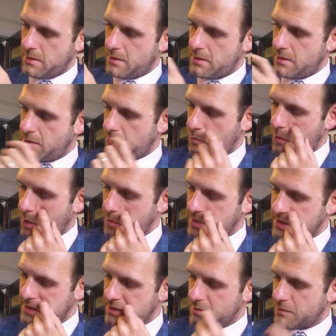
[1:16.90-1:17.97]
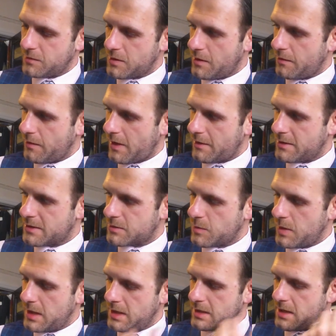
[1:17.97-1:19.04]
You know the properties of, of Harris
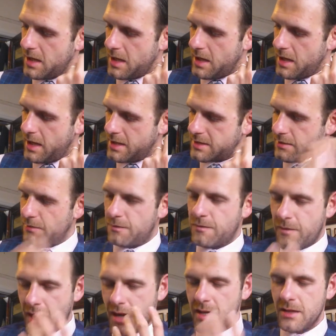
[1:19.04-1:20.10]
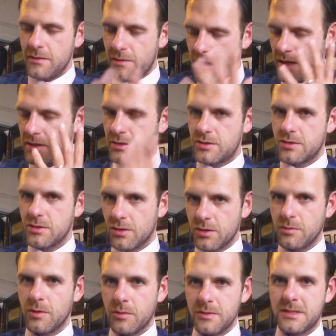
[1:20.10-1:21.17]
tweed. It's a very very
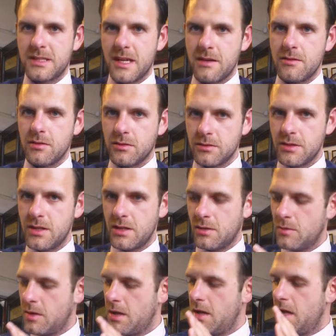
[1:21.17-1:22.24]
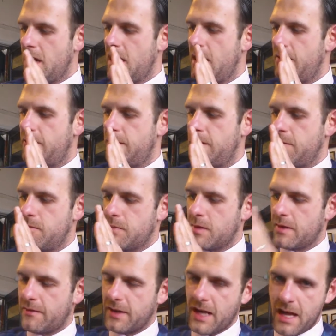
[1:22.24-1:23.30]
durable material. You know if you
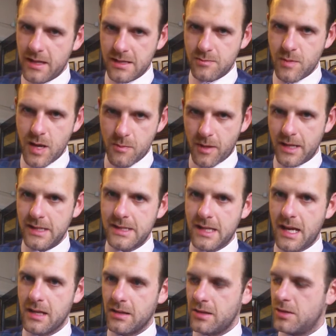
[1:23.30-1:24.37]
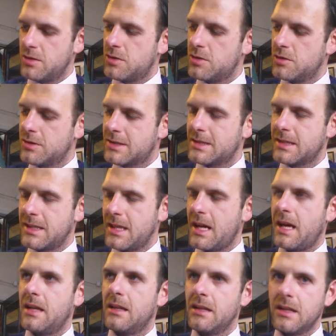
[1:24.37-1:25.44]
if you get this made by tailor, you should see
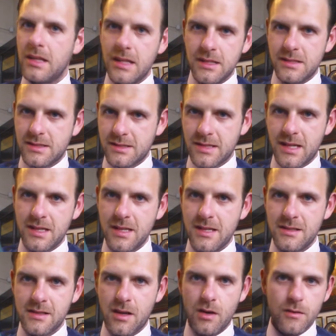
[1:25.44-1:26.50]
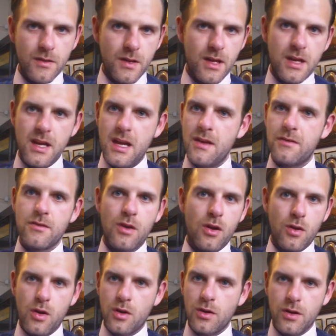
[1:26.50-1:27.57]
at least 10 years out of it, if not
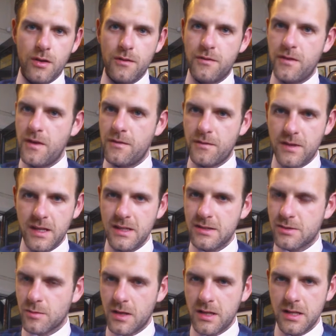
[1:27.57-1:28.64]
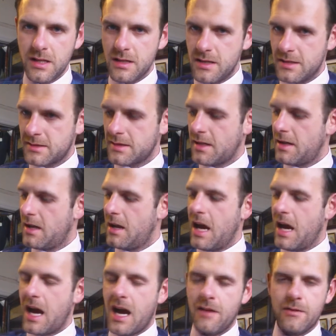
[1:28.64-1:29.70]
longer, 15, 20 years.
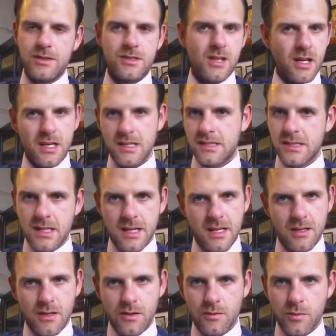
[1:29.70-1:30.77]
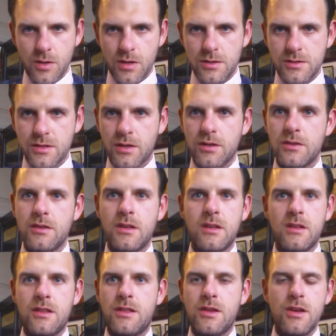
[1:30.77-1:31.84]
I have a jackets in here that I've worked on
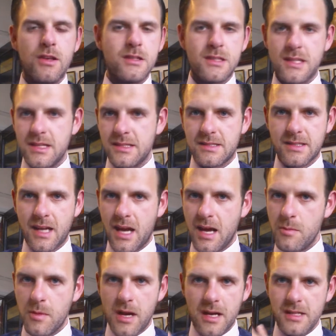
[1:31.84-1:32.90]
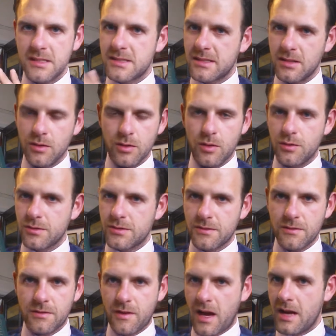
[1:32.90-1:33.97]
in 30 years time and it still looks
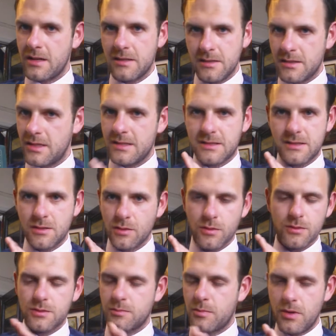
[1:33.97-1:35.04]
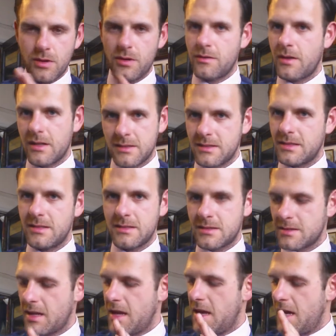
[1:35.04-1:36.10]
fine. It still looks perfect.
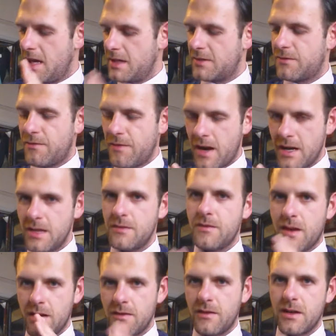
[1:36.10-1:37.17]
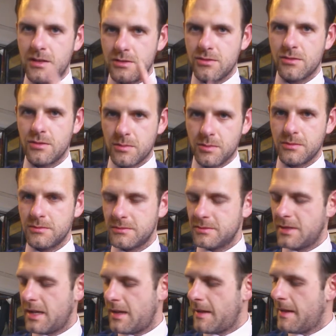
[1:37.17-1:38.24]
It's it's very, very, very durable.
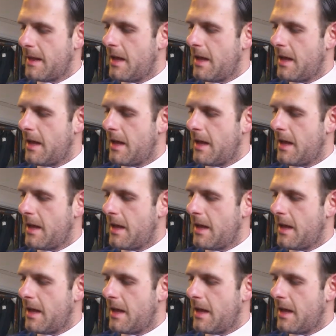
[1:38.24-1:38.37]
Yeah.